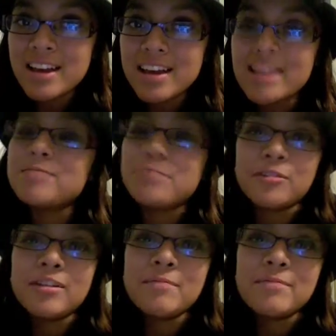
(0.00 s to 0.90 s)
His real
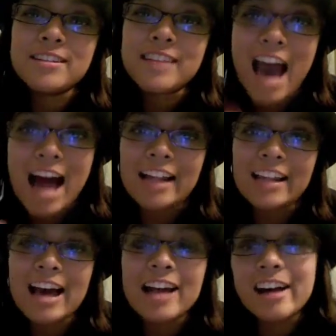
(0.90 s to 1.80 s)
name is
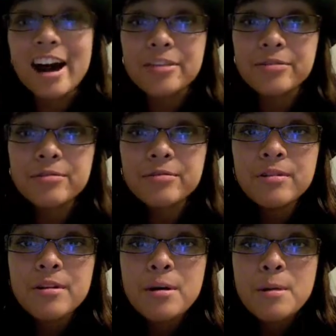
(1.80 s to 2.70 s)
Alejandro,
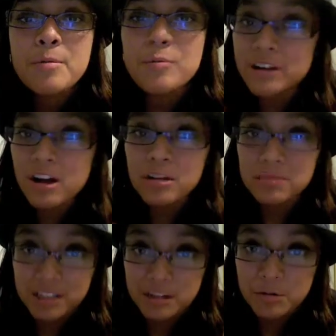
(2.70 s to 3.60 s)
but we call him
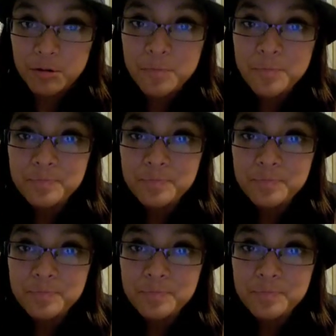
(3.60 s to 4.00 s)
Zero.